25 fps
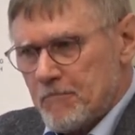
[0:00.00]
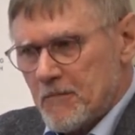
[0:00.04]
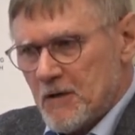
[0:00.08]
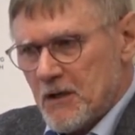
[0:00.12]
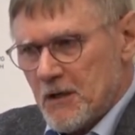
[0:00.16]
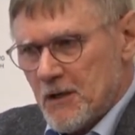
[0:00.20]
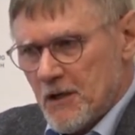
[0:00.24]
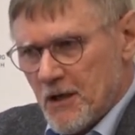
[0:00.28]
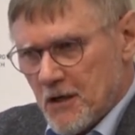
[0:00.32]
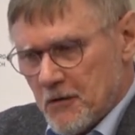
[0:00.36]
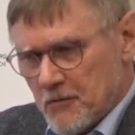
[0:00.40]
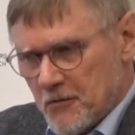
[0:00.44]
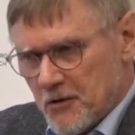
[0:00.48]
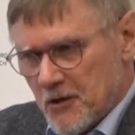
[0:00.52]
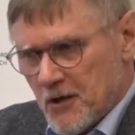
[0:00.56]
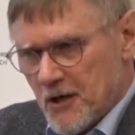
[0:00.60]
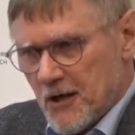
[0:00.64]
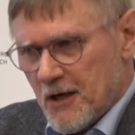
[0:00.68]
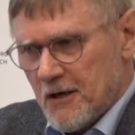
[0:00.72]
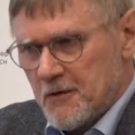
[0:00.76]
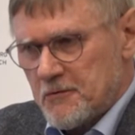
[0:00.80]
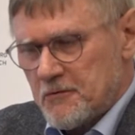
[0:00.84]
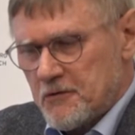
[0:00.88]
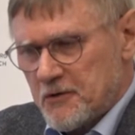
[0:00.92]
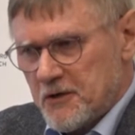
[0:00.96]
in our
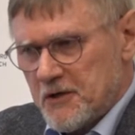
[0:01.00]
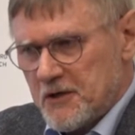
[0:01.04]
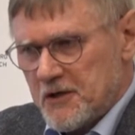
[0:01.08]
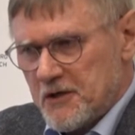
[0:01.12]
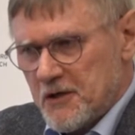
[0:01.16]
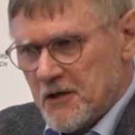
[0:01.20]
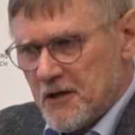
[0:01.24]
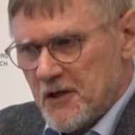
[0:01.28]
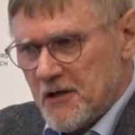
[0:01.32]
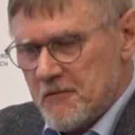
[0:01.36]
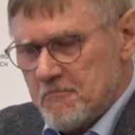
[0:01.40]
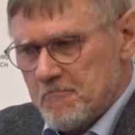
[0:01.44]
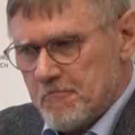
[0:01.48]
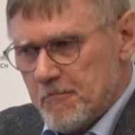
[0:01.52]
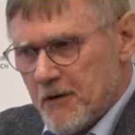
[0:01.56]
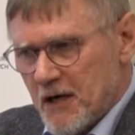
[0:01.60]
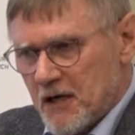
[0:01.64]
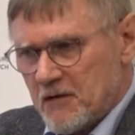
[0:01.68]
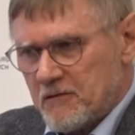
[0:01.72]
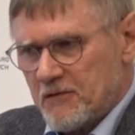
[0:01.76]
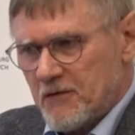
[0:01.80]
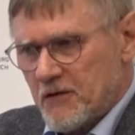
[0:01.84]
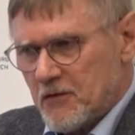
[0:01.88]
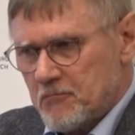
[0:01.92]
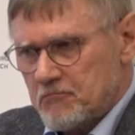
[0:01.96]
country, the
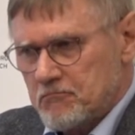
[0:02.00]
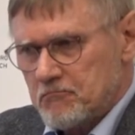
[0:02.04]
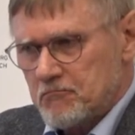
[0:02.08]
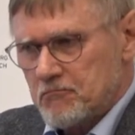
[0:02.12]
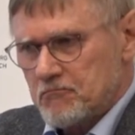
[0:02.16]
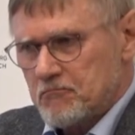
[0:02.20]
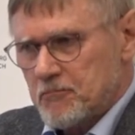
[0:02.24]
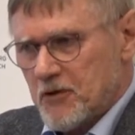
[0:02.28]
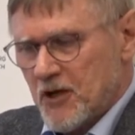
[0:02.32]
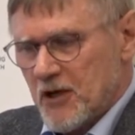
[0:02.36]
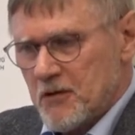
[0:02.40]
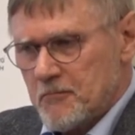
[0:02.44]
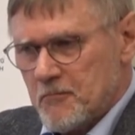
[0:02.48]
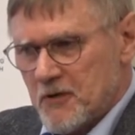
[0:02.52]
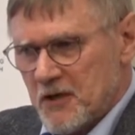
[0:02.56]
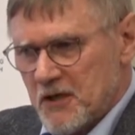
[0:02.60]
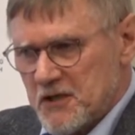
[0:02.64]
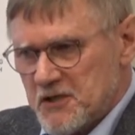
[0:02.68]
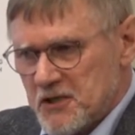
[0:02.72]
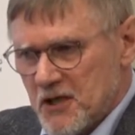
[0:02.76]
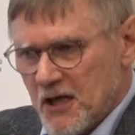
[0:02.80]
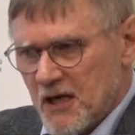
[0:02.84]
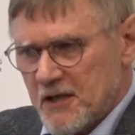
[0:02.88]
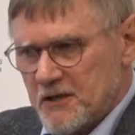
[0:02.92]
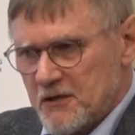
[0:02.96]
impact from
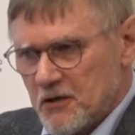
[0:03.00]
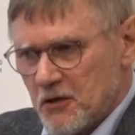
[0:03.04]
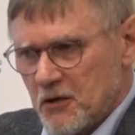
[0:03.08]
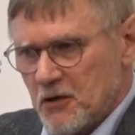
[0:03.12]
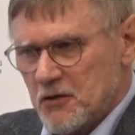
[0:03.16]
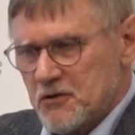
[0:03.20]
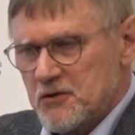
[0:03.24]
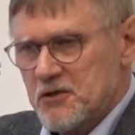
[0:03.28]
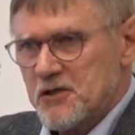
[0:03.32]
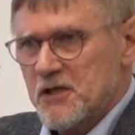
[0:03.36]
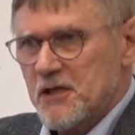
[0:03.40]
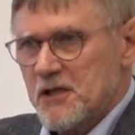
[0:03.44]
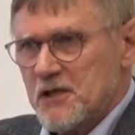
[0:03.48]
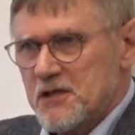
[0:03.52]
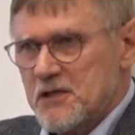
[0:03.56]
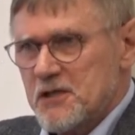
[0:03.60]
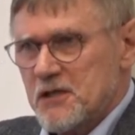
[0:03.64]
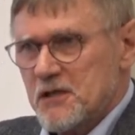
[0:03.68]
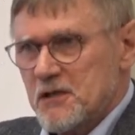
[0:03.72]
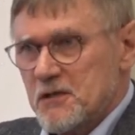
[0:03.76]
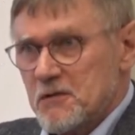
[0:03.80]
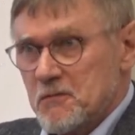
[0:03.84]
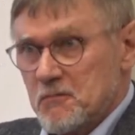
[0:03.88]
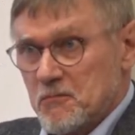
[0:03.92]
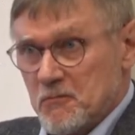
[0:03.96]
primary cytology
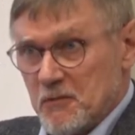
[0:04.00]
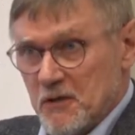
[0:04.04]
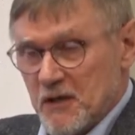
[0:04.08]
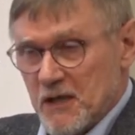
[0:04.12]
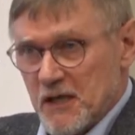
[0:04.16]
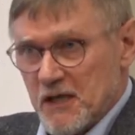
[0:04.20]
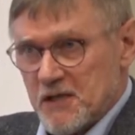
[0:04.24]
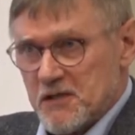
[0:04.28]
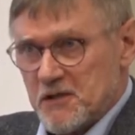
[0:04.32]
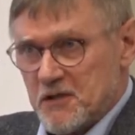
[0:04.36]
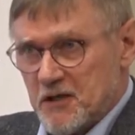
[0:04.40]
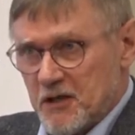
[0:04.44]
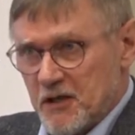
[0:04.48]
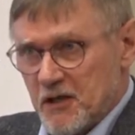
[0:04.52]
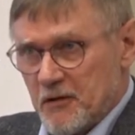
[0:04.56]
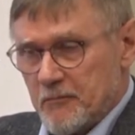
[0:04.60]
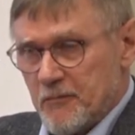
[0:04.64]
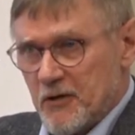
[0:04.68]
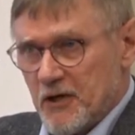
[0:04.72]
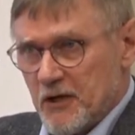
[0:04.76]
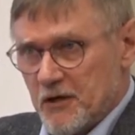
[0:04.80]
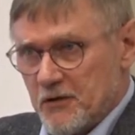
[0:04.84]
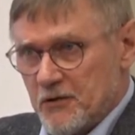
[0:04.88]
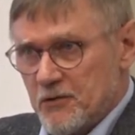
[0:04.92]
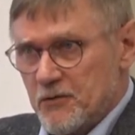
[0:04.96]
is
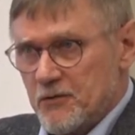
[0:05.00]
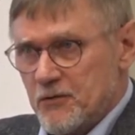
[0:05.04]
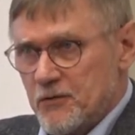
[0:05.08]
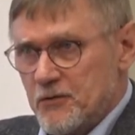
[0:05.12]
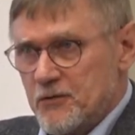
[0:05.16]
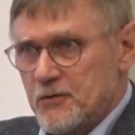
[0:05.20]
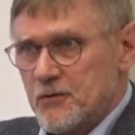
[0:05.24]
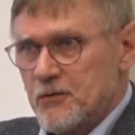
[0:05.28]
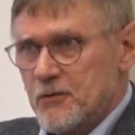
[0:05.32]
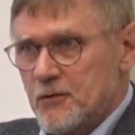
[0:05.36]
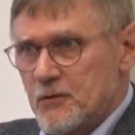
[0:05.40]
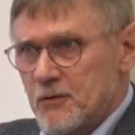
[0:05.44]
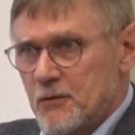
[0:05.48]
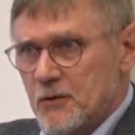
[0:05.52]
extremely good,